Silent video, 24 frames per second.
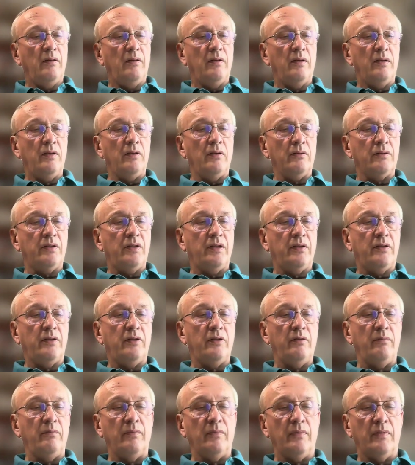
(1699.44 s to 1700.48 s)
The doctor to
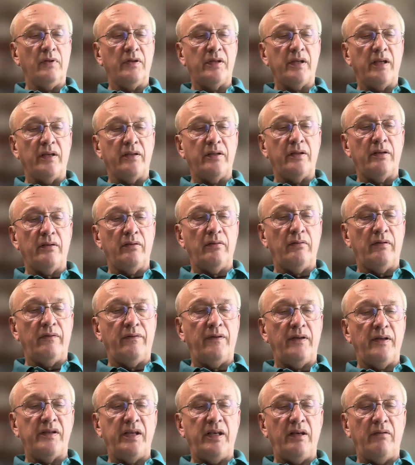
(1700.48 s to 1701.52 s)
whom Sato
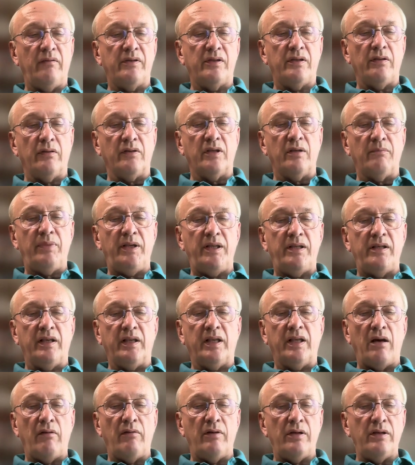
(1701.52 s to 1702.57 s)
refers here was Dr. Peter
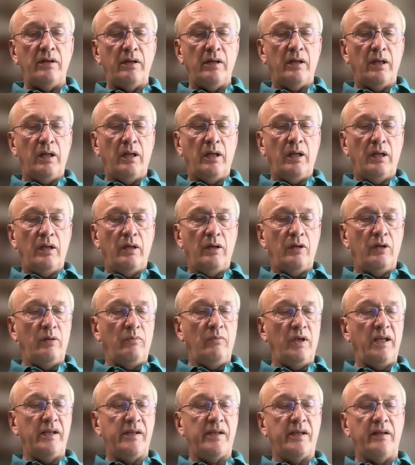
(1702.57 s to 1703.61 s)
Gowan, whom
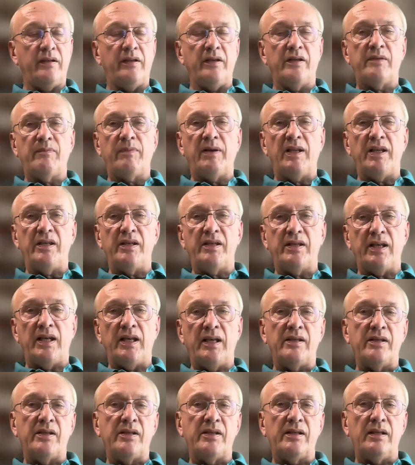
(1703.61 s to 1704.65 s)
Willis had displaced
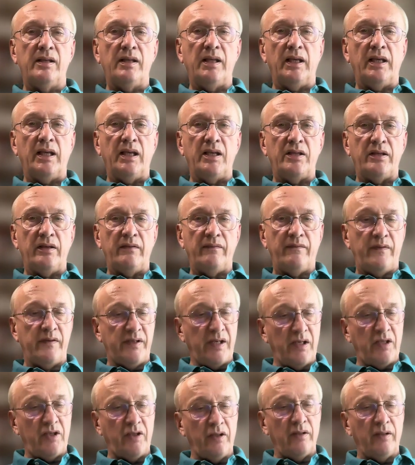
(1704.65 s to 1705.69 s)
as legation
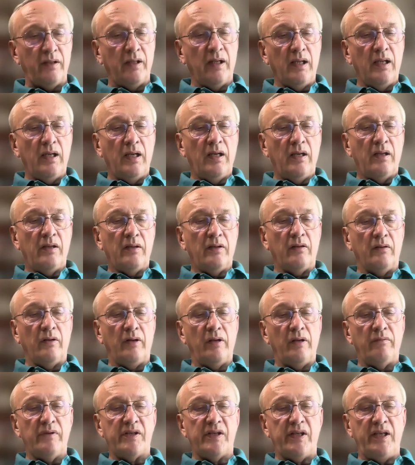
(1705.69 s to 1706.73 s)
physician. The
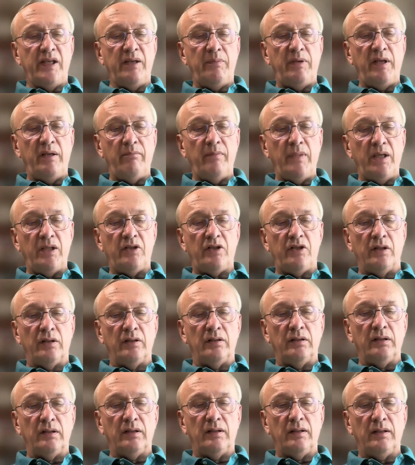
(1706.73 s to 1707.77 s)
lawyer was E.B.
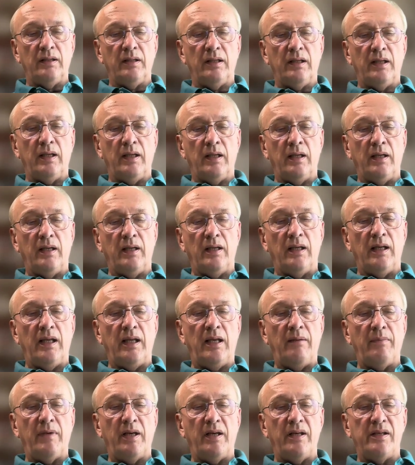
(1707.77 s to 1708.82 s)
Mitchell,
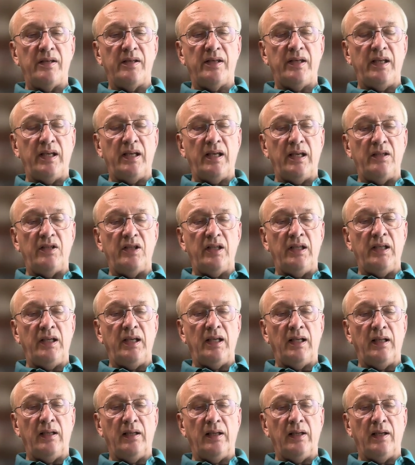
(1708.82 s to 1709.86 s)

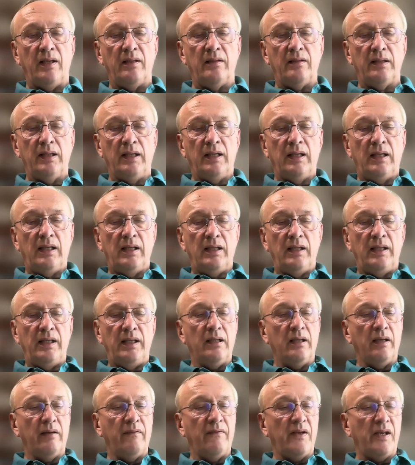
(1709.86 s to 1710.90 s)
Michell,
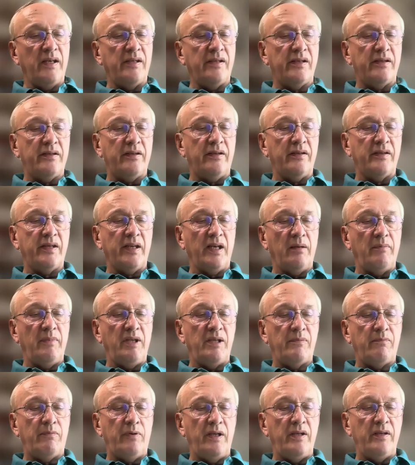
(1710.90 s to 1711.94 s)
legal advisor to the
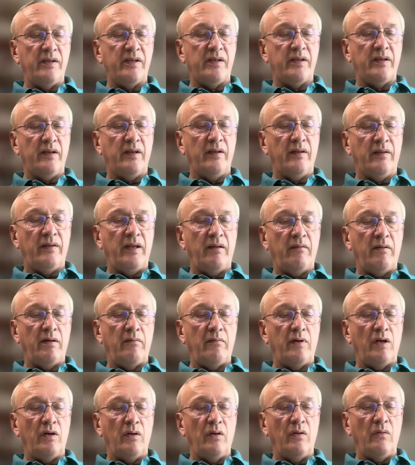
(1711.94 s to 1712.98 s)
Siamese prince
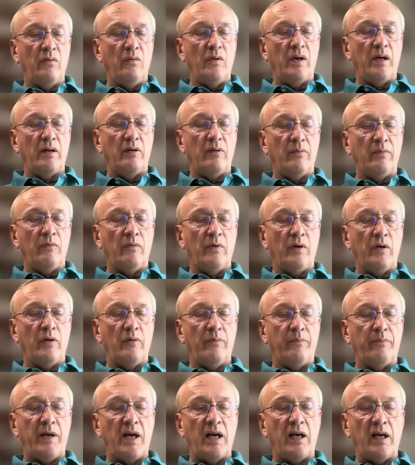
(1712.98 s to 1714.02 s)
Thewawong
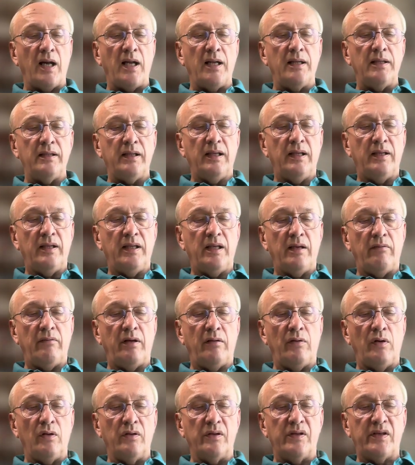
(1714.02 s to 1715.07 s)
Waropakan,
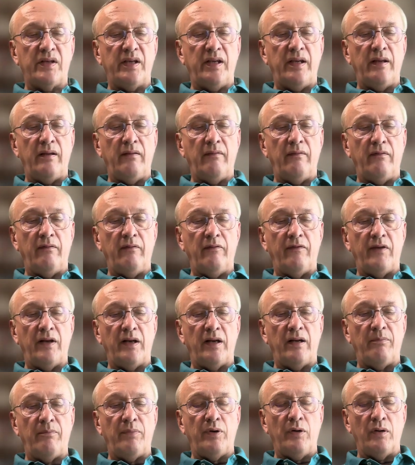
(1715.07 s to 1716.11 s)
Dewawongse
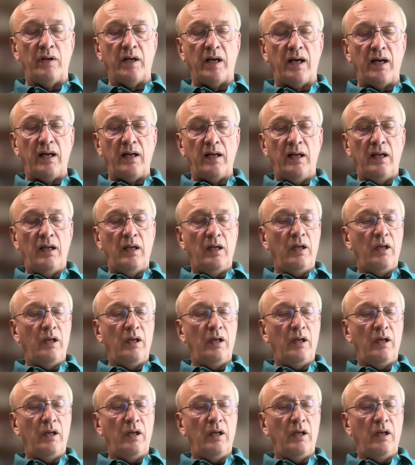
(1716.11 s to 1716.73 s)
Varapoka,